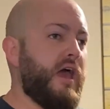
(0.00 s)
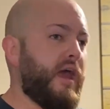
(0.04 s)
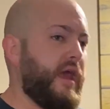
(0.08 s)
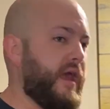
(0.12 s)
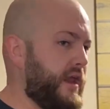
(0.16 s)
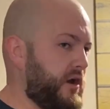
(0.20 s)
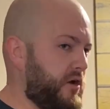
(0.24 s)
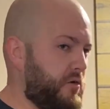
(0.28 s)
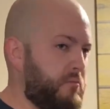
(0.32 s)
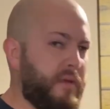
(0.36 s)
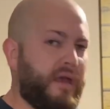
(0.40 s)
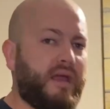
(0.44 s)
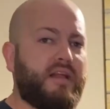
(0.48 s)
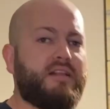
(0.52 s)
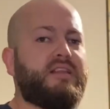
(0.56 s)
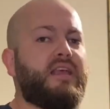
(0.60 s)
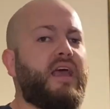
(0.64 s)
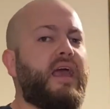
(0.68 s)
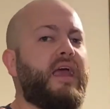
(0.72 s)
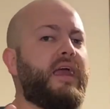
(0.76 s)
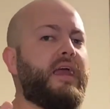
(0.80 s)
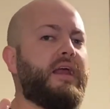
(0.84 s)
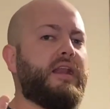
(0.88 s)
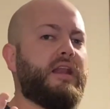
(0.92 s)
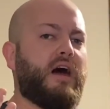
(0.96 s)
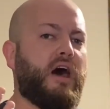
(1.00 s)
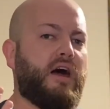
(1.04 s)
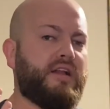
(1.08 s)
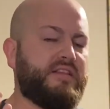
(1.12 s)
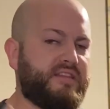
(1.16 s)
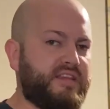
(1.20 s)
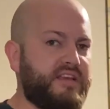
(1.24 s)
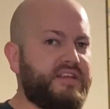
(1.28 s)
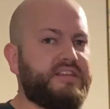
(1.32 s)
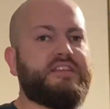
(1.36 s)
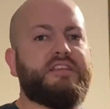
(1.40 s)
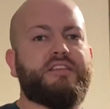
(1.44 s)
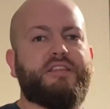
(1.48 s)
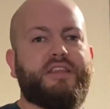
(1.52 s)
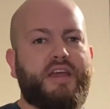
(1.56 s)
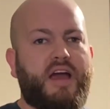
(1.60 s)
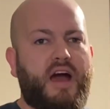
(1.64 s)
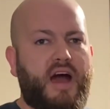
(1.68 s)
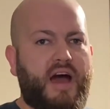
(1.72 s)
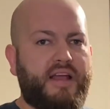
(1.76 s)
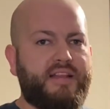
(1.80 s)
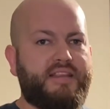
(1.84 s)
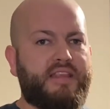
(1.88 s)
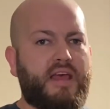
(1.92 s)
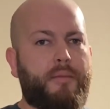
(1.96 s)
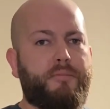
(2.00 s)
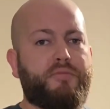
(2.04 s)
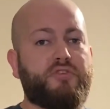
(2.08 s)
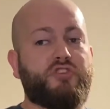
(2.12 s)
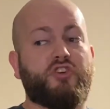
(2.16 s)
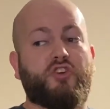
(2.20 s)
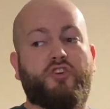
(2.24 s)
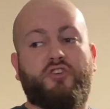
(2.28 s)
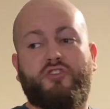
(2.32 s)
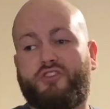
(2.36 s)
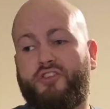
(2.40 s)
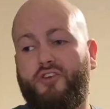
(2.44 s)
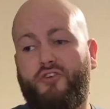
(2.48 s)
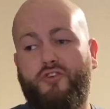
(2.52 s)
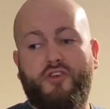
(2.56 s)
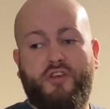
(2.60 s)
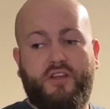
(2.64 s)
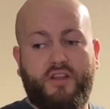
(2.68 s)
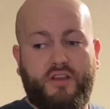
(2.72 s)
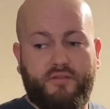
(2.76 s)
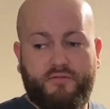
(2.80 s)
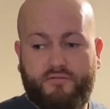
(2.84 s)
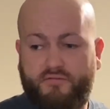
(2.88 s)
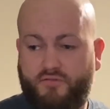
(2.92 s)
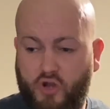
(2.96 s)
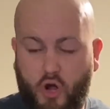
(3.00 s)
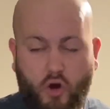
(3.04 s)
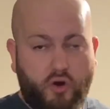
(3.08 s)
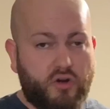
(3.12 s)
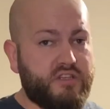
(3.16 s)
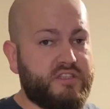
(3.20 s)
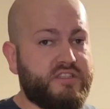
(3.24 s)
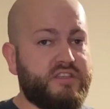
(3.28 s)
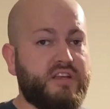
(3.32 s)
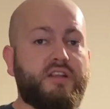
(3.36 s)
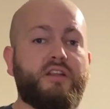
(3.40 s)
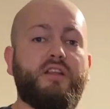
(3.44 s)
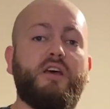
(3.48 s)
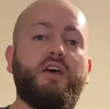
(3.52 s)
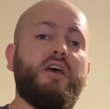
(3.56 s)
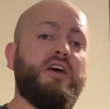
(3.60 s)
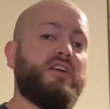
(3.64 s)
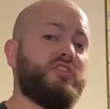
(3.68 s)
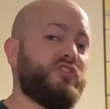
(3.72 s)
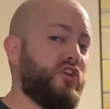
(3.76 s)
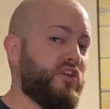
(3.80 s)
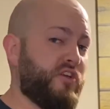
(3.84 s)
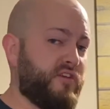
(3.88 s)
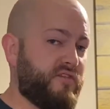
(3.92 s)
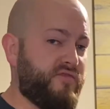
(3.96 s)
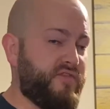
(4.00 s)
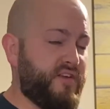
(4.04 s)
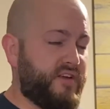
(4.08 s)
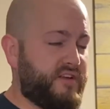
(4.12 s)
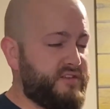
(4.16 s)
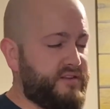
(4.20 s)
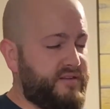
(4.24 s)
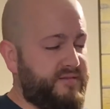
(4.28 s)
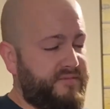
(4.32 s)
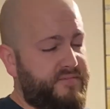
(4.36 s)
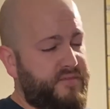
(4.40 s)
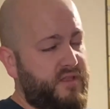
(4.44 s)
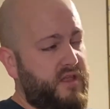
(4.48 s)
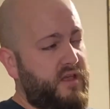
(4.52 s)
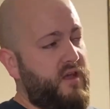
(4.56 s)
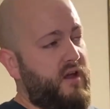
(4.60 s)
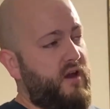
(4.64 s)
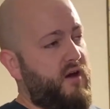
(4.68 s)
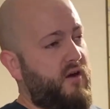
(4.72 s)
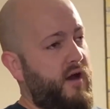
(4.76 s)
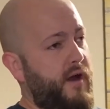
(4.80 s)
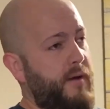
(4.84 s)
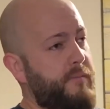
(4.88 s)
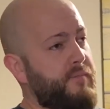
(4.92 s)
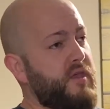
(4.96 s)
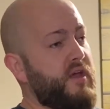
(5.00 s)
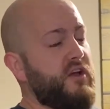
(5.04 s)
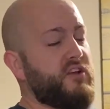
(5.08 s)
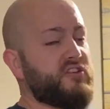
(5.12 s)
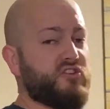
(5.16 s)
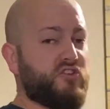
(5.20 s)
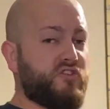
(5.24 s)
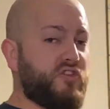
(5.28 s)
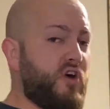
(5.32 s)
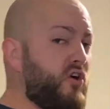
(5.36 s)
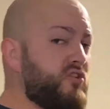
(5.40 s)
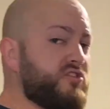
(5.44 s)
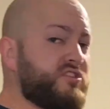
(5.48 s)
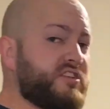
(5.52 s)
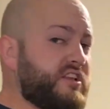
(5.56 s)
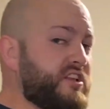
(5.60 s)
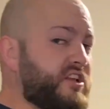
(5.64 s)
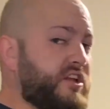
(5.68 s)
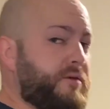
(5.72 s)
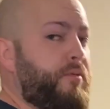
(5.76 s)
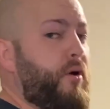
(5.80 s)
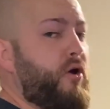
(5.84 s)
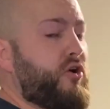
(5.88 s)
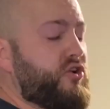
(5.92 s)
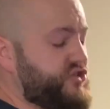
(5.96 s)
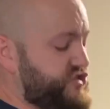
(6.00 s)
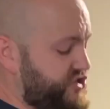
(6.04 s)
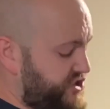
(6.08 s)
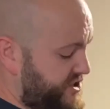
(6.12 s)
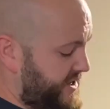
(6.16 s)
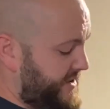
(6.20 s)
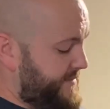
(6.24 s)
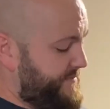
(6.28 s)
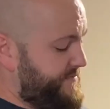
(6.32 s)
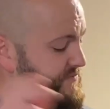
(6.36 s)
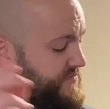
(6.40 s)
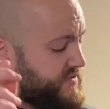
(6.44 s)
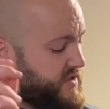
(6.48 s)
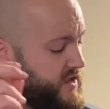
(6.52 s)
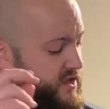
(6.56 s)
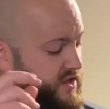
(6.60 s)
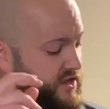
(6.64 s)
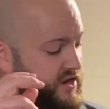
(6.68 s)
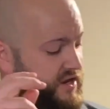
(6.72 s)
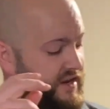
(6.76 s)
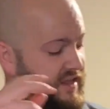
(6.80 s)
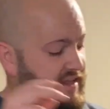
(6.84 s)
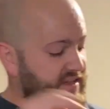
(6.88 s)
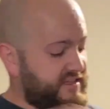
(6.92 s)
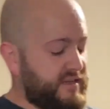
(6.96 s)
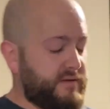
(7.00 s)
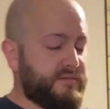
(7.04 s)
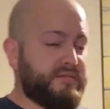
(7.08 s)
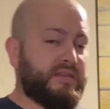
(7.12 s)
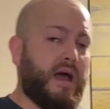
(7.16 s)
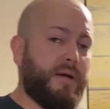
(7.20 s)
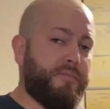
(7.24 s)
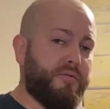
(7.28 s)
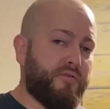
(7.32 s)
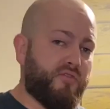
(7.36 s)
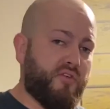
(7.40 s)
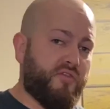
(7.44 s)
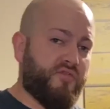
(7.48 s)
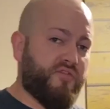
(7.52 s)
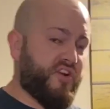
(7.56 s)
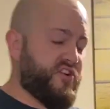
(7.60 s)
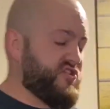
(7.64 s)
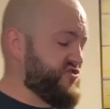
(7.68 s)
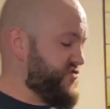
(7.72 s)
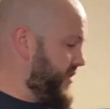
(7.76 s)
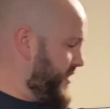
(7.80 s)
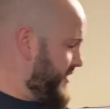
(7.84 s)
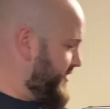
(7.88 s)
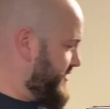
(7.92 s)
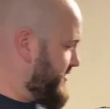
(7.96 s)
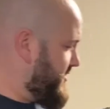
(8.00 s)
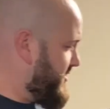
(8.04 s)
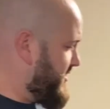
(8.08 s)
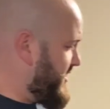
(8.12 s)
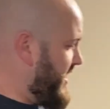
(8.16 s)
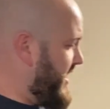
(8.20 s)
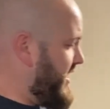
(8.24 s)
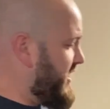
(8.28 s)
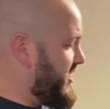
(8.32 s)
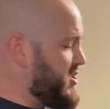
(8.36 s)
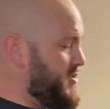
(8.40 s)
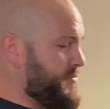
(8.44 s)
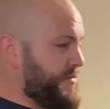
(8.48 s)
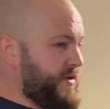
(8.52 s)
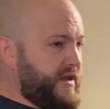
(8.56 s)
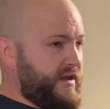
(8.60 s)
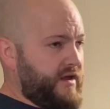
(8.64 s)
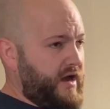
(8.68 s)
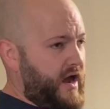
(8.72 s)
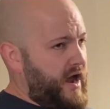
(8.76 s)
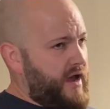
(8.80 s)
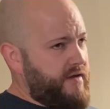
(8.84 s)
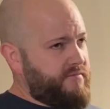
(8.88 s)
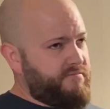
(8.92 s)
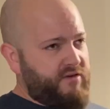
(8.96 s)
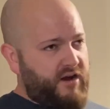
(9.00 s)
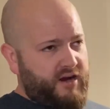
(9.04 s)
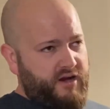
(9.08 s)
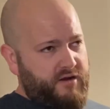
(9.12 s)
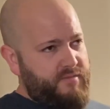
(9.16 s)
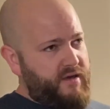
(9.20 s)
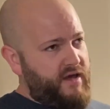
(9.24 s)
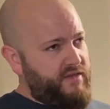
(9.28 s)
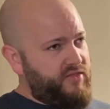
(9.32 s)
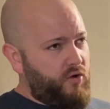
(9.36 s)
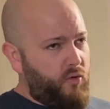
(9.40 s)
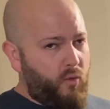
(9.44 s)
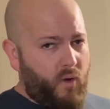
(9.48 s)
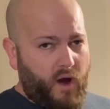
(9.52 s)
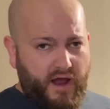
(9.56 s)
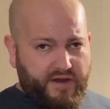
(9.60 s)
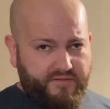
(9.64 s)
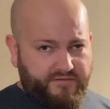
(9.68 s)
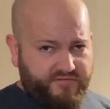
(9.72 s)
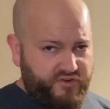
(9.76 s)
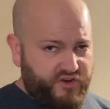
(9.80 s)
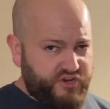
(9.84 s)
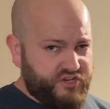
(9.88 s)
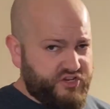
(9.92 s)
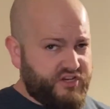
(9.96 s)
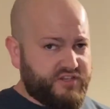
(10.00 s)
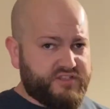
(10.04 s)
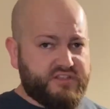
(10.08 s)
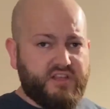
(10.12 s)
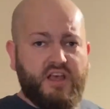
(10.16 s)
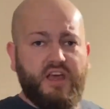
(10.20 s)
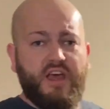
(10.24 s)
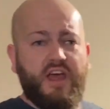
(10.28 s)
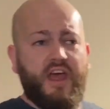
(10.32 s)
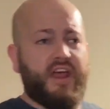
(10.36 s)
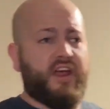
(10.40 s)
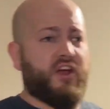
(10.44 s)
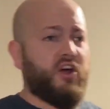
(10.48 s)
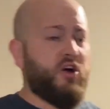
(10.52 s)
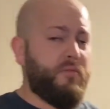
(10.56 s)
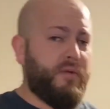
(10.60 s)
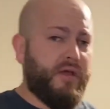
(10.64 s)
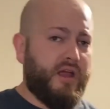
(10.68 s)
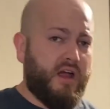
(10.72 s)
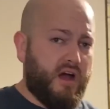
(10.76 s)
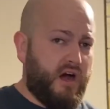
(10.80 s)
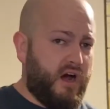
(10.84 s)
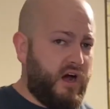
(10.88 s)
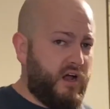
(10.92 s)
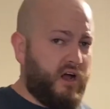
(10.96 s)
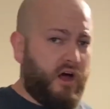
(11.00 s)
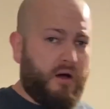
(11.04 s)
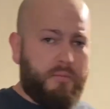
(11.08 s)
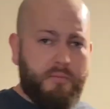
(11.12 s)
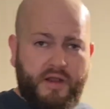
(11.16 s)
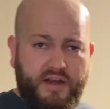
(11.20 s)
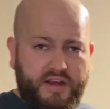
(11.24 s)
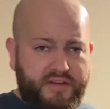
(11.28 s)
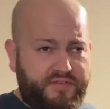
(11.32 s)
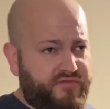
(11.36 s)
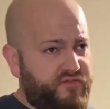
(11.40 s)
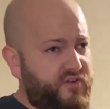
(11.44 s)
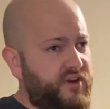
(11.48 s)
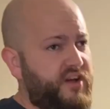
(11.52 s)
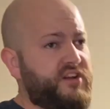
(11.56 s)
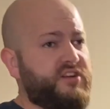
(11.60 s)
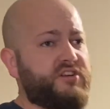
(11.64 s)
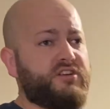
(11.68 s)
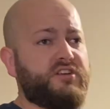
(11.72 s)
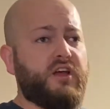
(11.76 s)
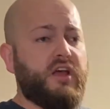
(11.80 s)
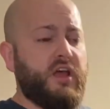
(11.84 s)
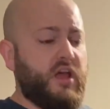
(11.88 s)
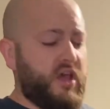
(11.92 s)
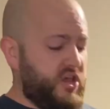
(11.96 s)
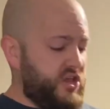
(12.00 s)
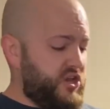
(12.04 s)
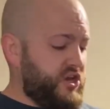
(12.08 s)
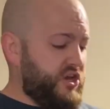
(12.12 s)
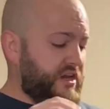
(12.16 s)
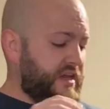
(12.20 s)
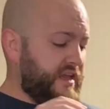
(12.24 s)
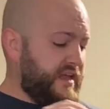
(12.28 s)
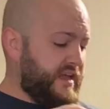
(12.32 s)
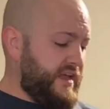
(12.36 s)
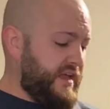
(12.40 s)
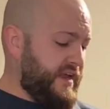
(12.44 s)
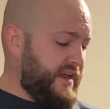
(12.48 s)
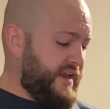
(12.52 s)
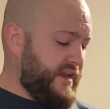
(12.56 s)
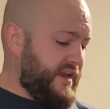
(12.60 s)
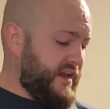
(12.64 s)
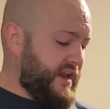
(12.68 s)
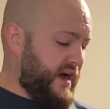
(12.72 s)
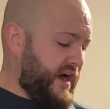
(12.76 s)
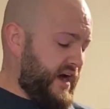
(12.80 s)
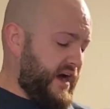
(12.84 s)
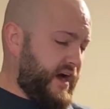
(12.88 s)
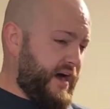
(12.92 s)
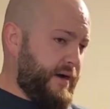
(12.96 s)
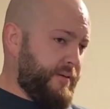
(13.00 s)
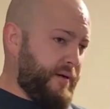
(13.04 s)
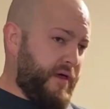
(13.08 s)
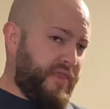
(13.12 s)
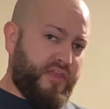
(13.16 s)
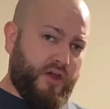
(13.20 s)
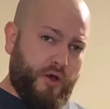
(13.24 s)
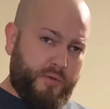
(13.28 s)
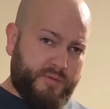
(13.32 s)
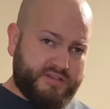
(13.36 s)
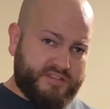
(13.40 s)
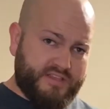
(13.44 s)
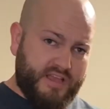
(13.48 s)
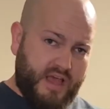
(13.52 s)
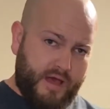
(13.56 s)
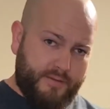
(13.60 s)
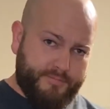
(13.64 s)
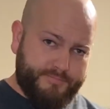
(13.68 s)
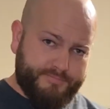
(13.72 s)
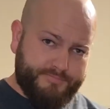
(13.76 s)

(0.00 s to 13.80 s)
It'll maintain a decently high temperature until you can notice it, until you can fix it, all right? So those are the components you need. You need some type of refrigerator, okay? It could be, I recommend the wine fridges. It could be a mini fridge. You need a thermostat,